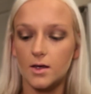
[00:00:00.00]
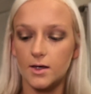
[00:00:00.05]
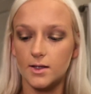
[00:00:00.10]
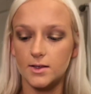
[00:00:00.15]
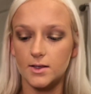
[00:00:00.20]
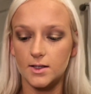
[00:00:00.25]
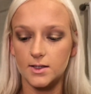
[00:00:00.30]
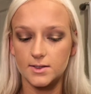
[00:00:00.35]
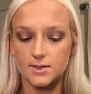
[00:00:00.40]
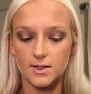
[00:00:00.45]

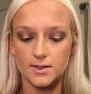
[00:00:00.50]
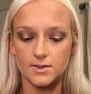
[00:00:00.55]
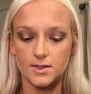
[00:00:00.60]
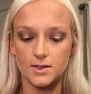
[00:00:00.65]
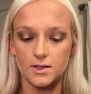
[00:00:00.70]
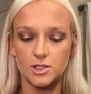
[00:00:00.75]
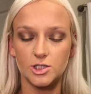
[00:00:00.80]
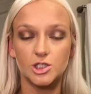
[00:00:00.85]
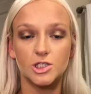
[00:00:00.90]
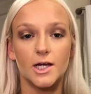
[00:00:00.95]
And this is in
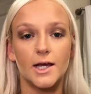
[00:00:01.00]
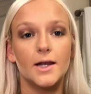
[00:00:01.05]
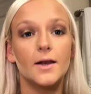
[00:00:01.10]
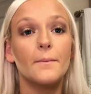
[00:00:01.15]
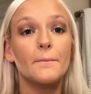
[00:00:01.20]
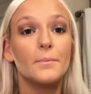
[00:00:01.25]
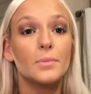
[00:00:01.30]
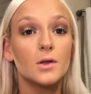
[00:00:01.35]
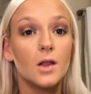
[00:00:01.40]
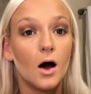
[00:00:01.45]
the shade
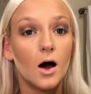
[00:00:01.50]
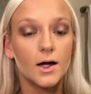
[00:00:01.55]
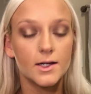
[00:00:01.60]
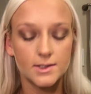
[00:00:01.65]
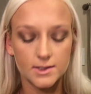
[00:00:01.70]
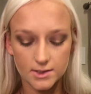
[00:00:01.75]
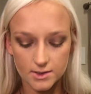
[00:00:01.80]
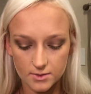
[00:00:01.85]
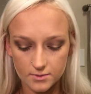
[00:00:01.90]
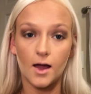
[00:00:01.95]

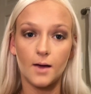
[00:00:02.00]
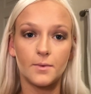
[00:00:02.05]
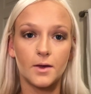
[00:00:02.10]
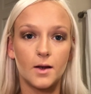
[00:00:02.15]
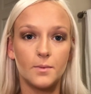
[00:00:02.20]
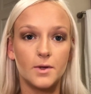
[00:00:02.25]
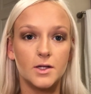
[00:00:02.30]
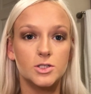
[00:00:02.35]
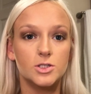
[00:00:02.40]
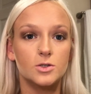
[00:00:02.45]
Blonde. And I'm gonna
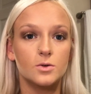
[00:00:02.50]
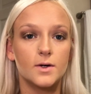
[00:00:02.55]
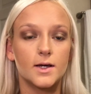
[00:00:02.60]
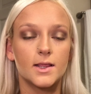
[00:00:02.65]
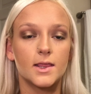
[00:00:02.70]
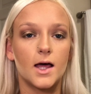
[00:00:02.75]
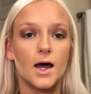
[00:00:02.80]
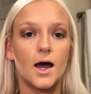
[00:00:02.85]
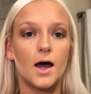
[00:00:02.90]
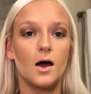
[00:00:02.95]
be doing
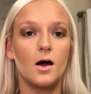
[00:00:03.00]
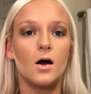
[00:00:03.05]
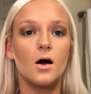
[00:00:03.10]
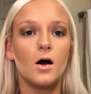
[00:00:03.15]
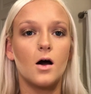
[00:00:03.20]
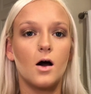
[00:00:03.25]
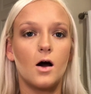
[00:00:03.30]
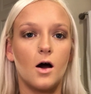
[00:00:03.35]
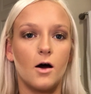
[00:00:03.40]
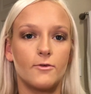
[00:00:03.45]
that
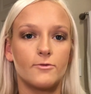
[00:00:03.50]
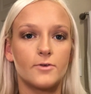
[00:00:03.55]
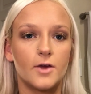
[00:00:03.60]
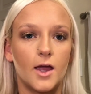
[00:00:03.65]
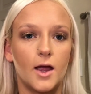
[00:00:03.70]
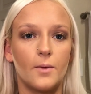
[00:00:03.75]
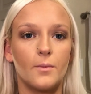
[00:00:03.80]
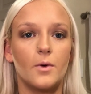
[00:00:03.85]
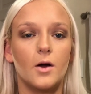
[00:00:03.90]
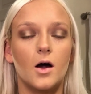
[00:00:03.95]
off
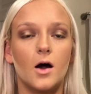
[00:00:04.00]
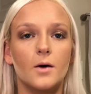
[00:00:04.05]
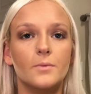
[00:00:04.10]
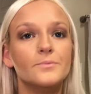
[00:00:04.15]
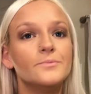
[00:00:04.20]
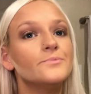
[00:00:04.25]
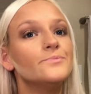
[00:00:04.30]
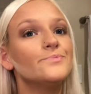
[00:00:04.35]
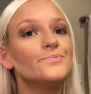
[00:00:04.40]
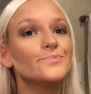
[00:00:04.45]
camera
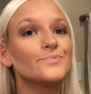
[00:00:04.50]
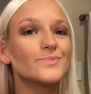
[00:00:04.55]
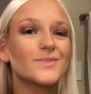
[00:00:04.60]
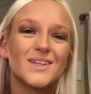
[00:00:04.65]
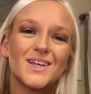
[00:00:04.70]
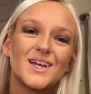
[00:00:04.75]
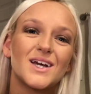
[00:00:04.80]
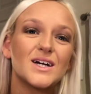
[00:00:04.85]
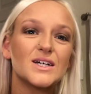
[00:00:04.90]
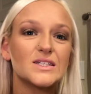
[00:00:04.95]

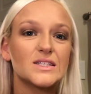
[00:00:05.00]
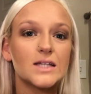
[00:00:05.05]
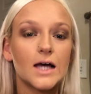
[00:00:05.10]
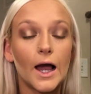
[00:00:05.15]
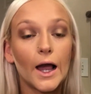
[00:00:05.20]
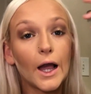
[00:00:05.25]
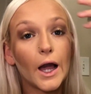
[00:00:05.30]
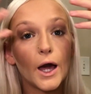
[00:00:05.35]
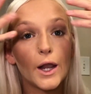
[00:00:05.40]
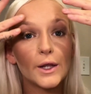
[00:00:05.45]
because I
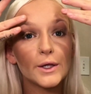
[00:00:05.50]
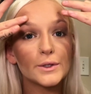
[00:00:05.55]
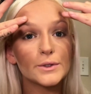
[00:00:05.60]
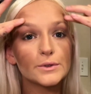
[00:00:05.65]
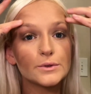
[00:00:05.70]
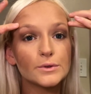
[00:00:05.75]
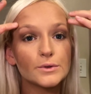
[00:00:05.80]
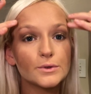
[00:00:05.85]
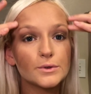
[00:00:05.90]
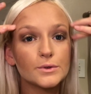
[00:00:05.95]
gotta
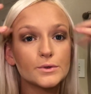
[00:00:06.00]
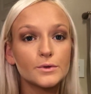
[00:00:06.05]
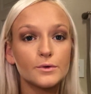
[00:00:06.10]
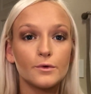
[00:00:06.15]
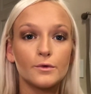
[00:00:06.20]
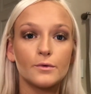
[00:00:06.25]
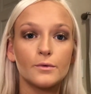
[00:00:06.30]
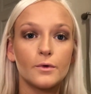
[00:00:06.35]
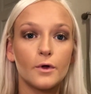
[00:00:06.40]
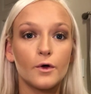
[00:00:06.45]

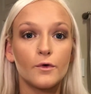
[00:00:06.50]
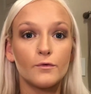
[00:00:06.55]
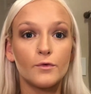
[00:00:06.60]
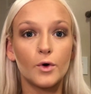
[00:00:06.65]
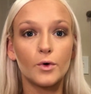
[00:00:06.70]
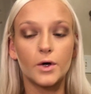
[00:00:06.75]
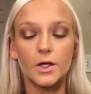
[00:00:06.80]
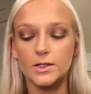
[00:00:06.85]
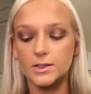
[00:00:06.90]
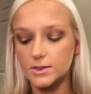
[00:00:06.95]

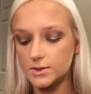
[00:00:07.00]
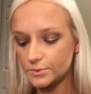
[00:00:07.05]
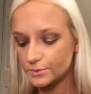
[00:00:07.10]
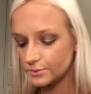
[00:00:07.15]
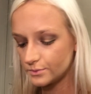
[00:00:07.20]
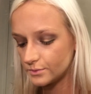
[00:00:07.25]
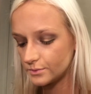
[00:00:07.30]
focus.